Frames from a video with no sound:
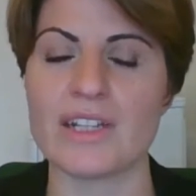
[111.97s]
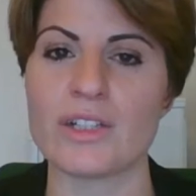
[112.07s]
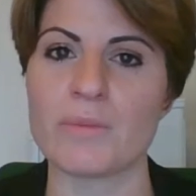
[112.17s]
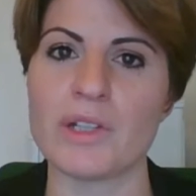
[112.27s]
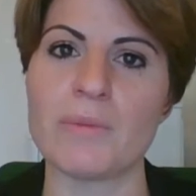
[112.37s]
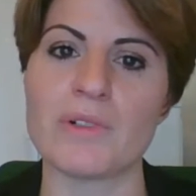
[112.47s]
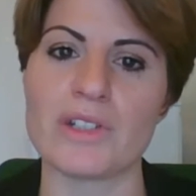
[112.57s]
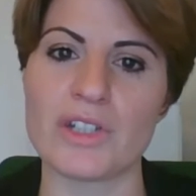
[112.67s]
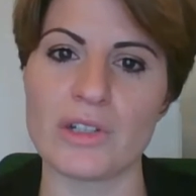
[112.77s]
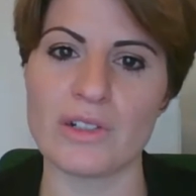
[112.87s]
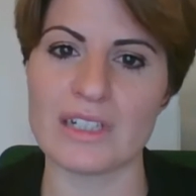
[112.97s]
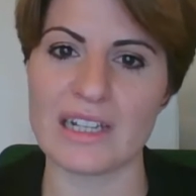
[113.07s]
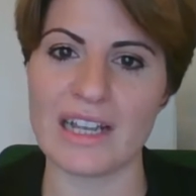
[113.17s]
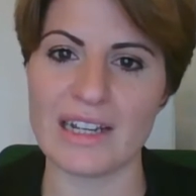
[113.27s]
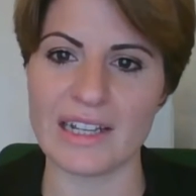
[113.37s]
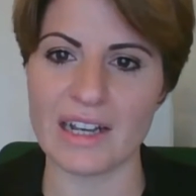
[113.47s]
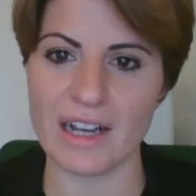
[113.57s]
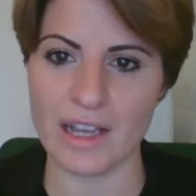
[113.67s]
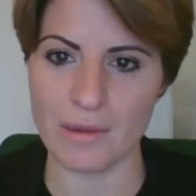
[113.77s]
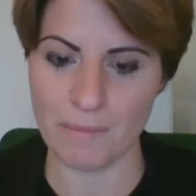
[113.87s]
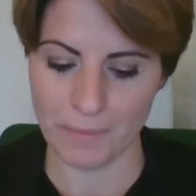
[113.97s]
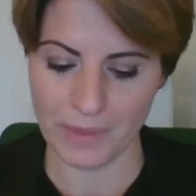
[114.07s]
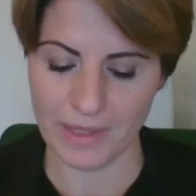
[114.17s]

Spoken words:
to pupils and students learning at home.